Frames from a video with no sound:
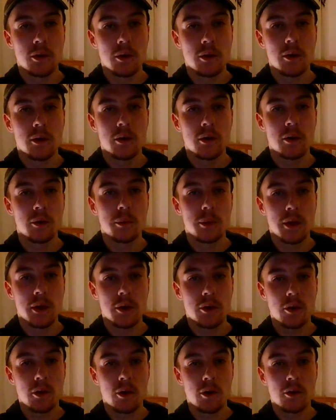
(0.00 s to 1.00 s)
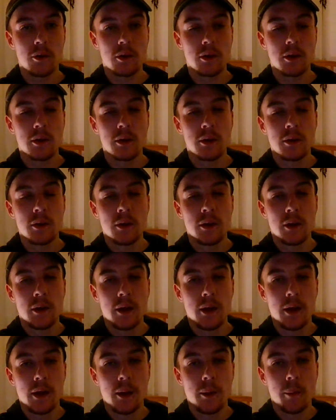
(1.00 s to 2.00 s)
on a big court,
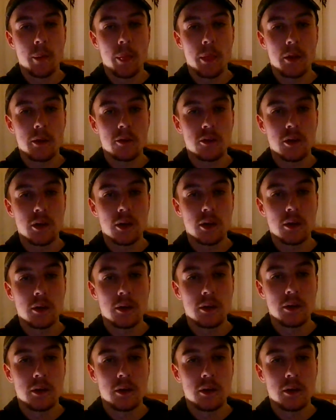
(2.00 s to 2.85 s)
and she